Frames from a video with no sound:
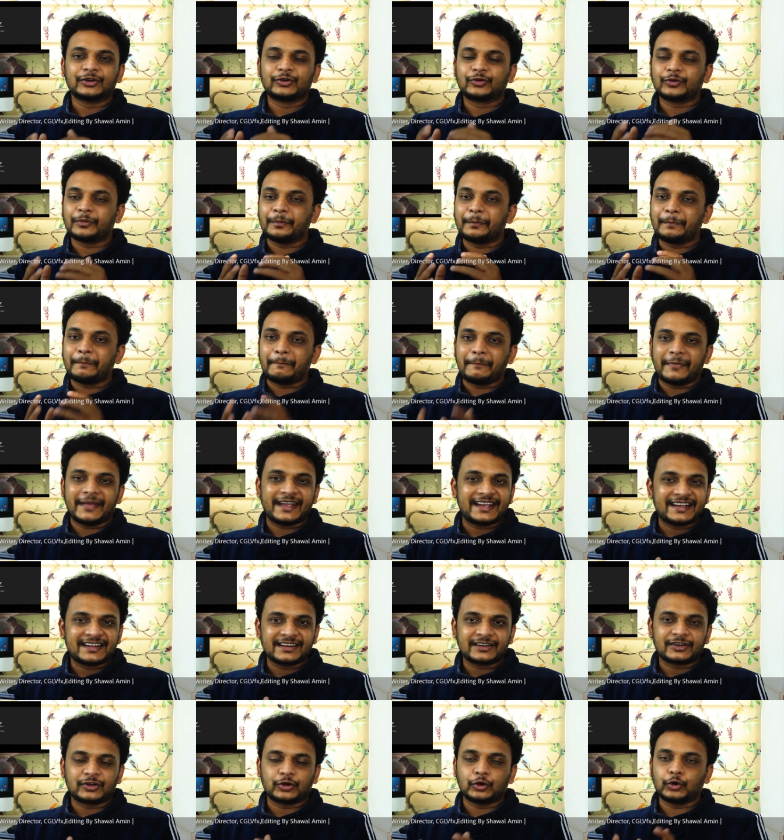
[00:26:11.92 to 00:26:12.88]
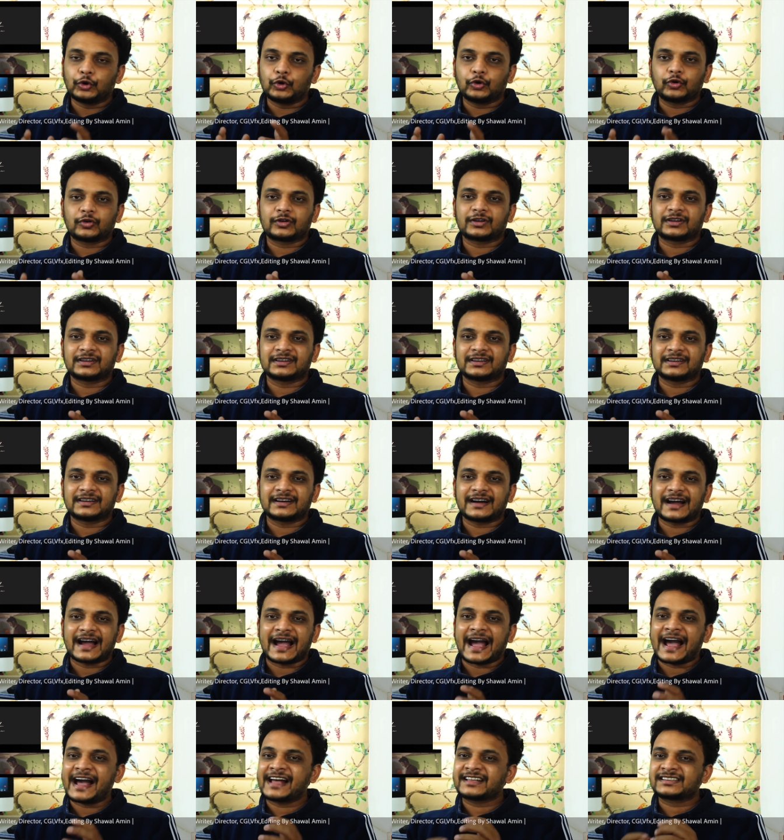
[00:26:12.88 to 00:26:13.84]
to make it look
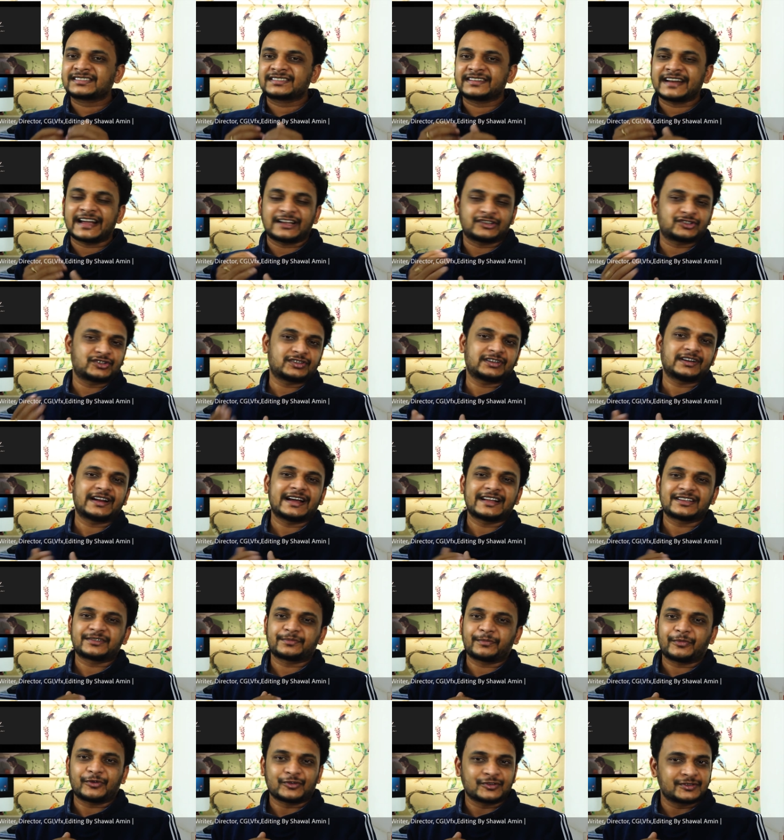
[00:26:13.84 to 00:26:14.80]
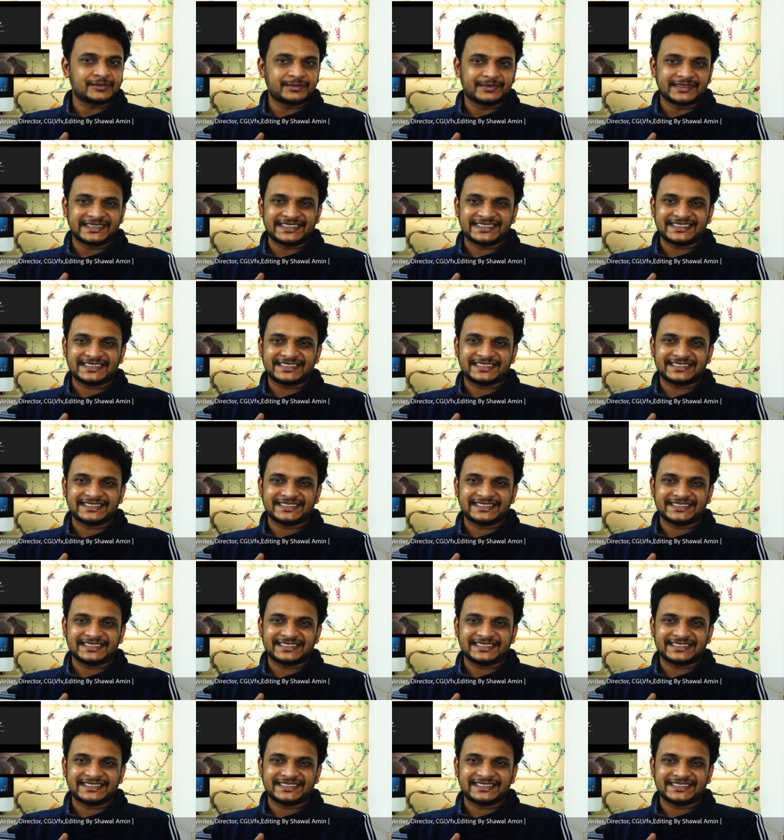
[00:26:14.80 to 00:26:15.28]
as natural as possible.